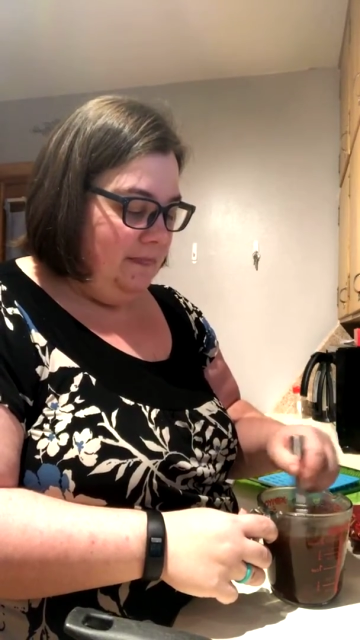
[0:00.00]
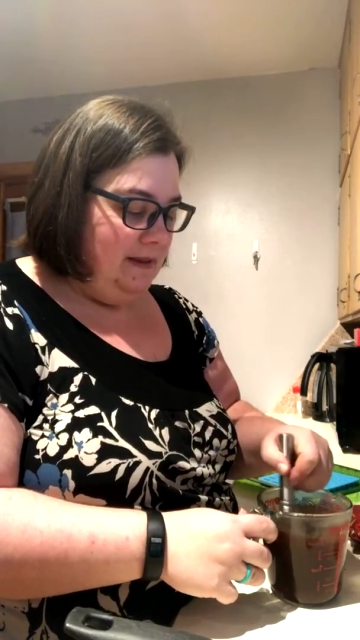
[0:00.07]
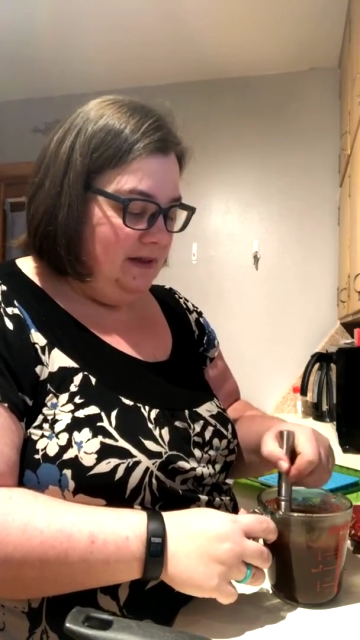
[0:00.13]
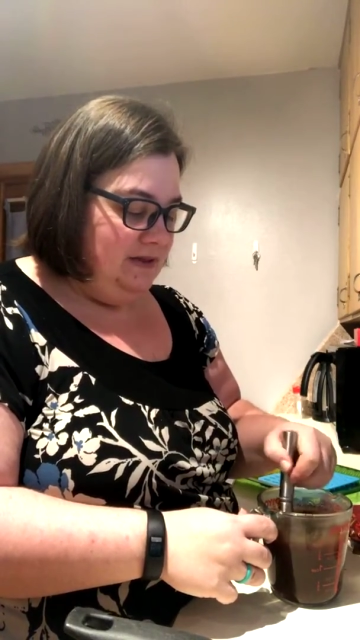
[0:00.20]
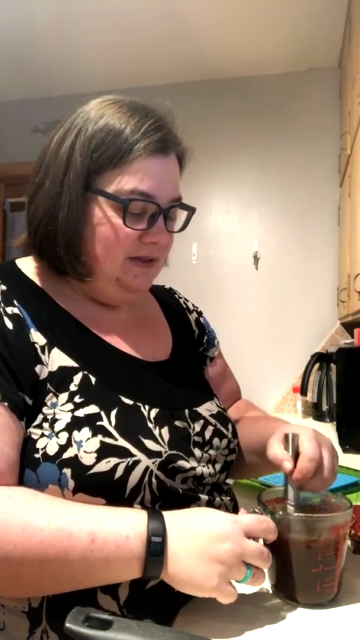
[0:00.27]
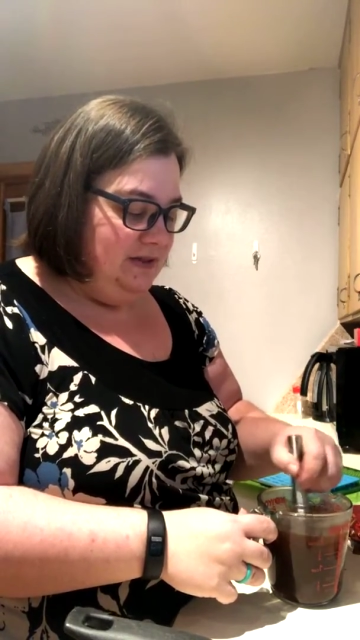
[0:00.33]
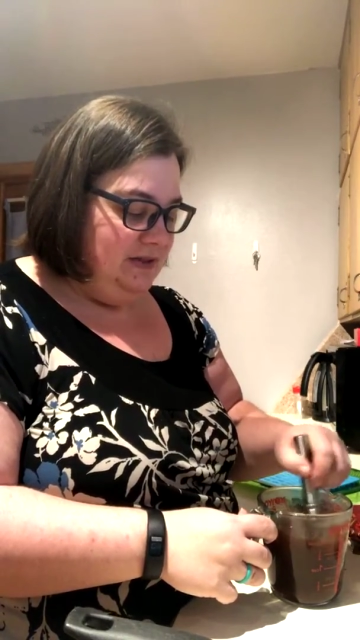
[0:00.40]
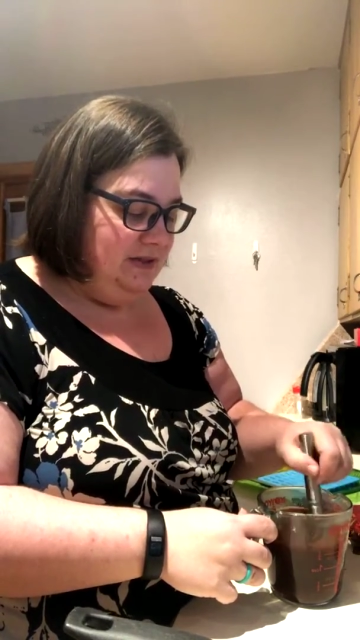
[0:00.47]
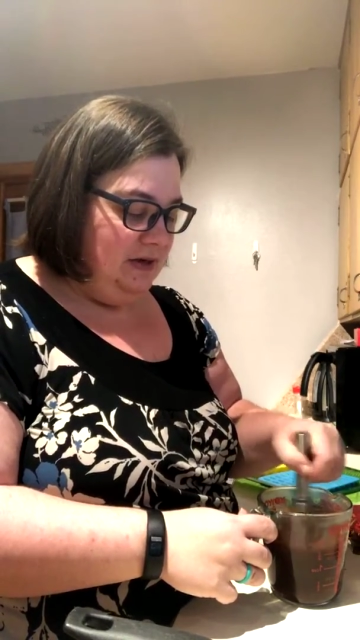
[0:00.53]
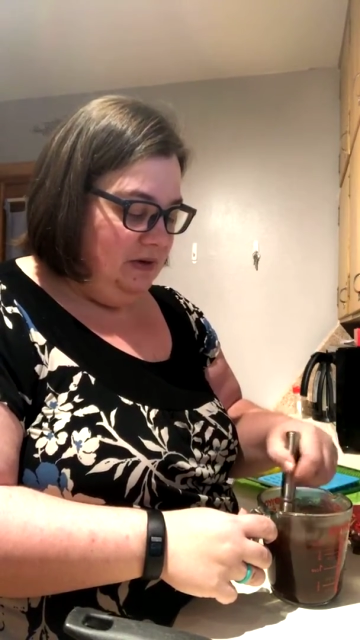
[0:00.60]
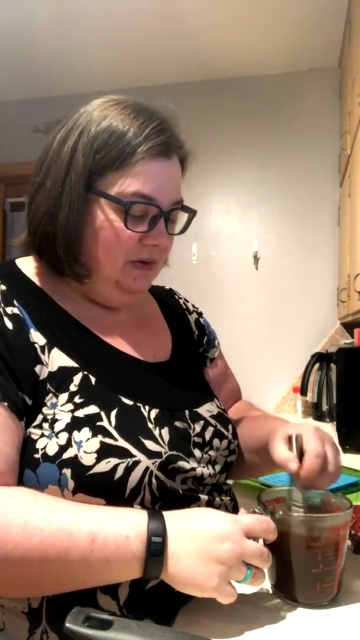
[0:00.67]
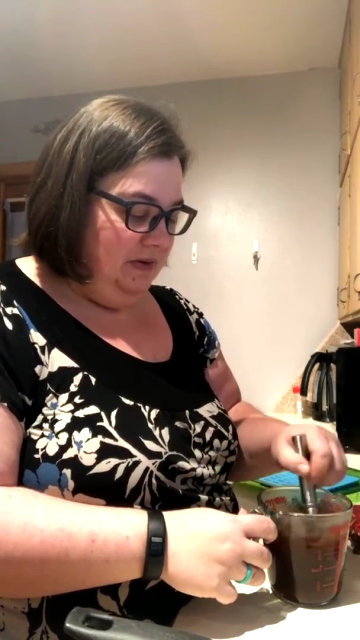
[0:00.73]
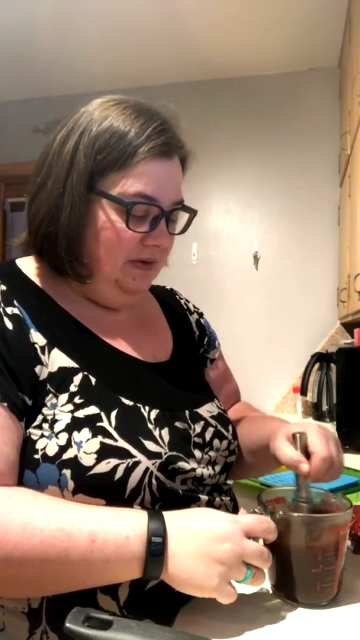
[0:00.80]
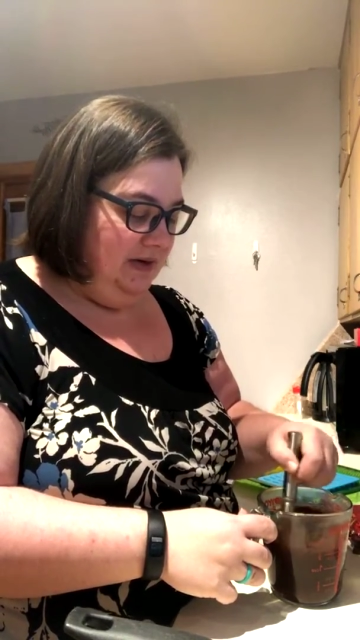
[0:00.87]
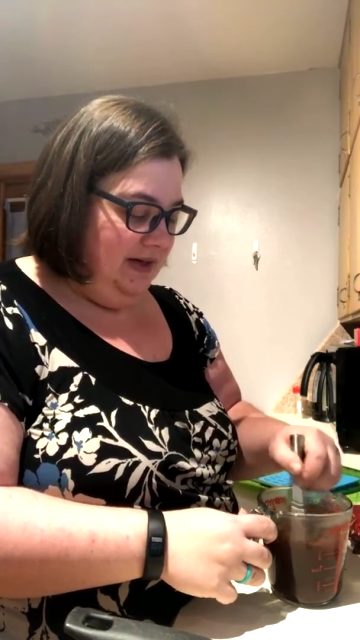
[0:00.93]

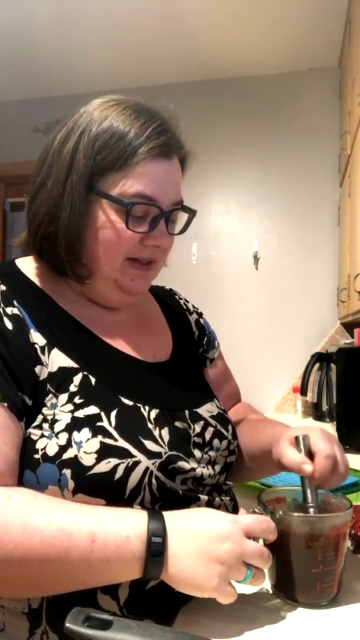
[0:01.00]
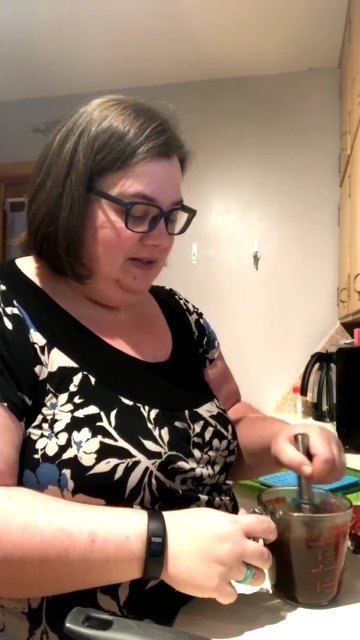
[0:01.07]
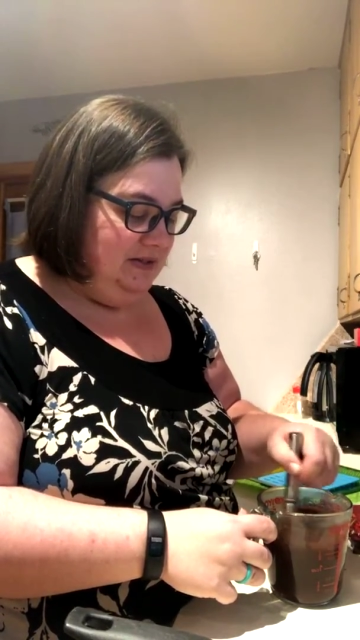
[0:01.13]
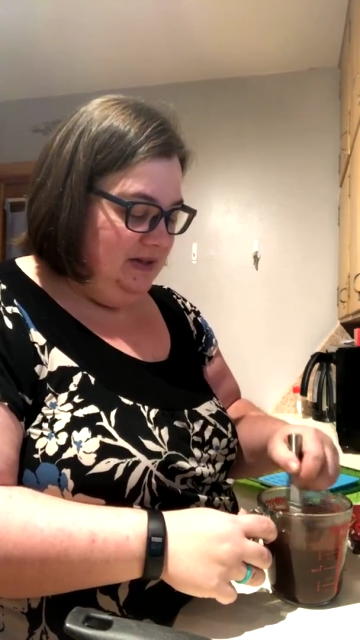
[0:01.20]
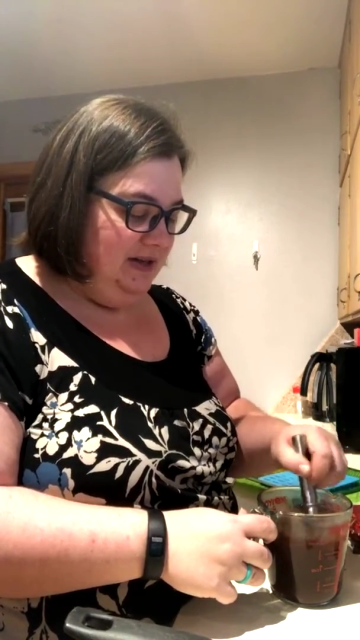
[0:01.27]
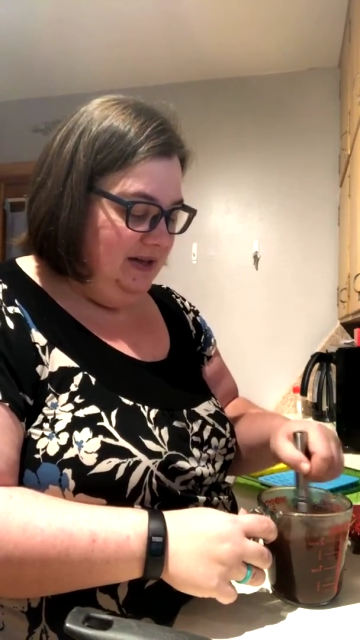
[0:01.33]
so it's